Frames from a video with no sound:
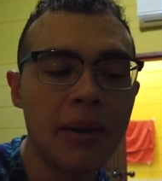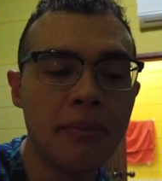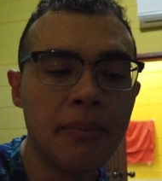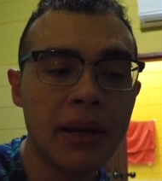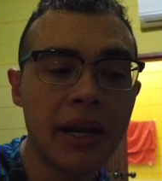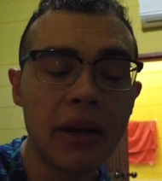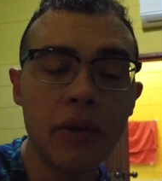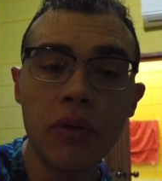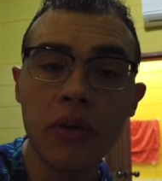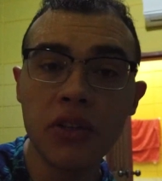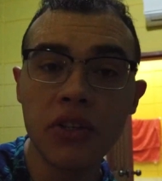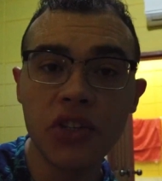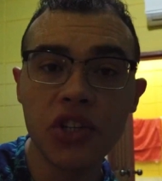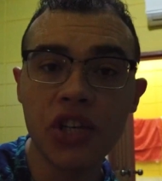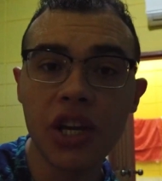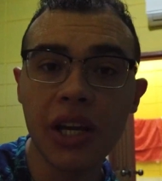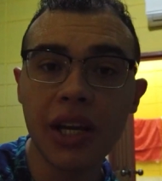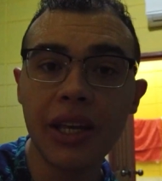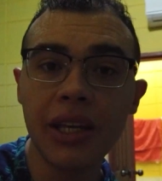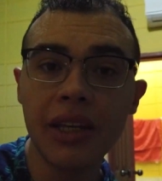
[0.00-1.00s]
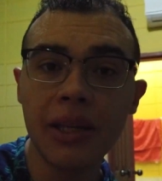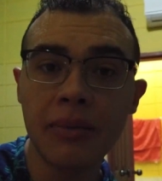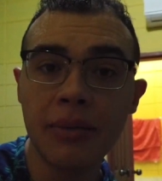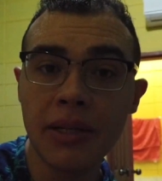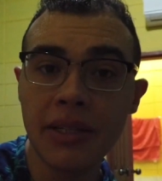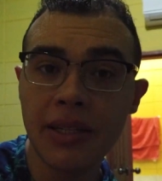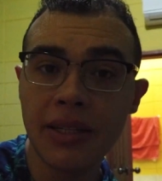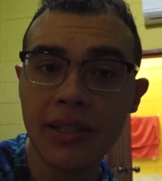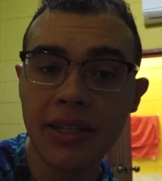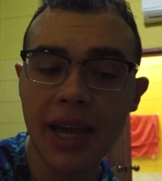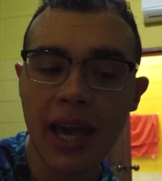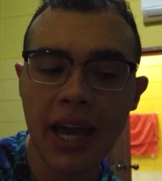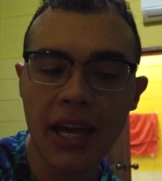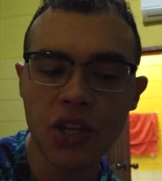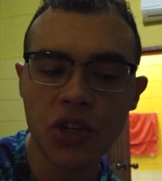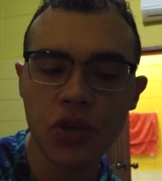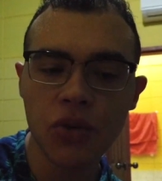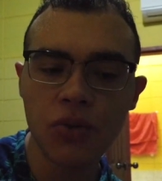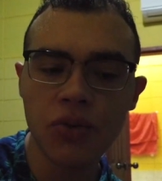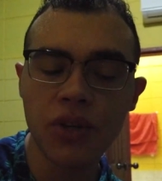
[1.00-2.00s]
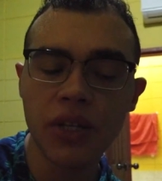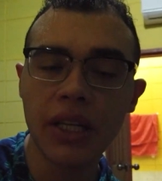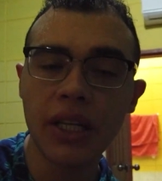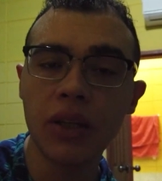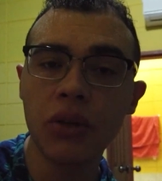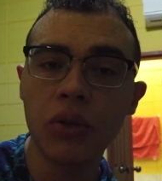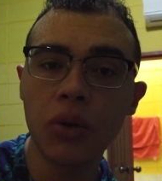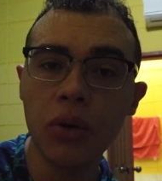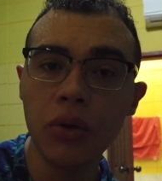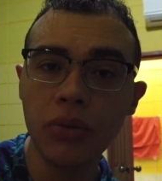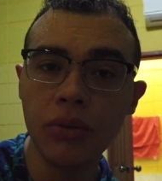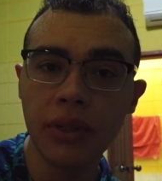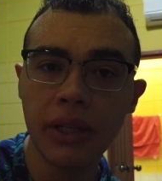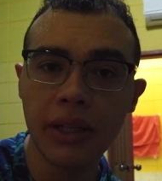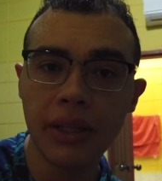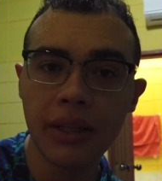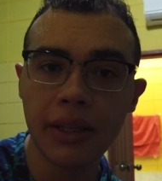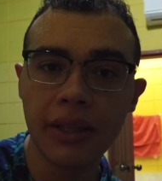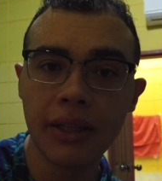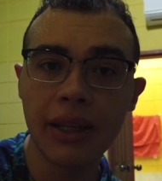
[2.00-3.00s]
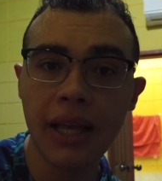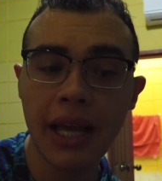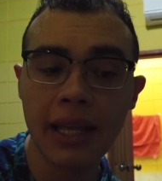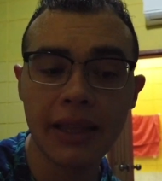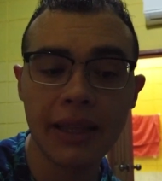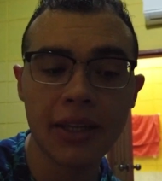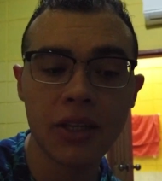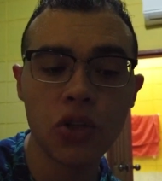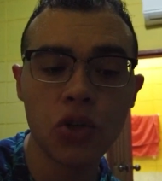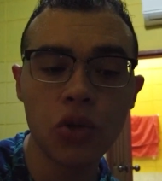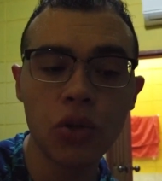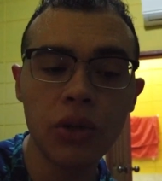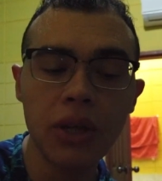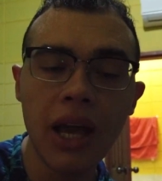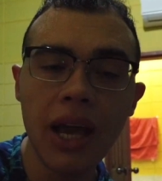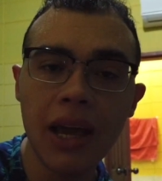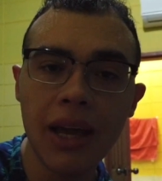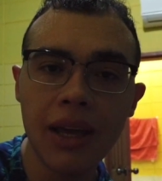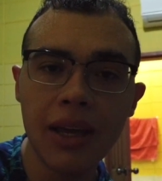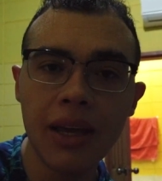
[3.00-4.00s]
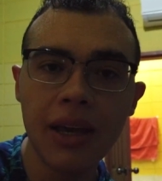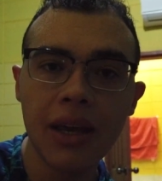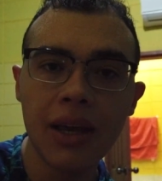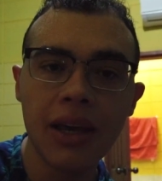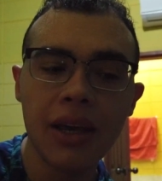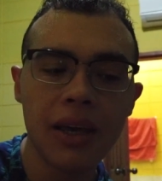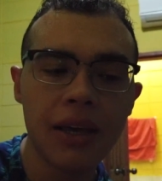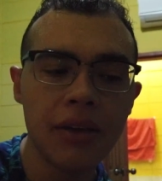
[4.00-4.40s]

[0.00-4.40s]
But I was checking the bus schedules, and I noted that today,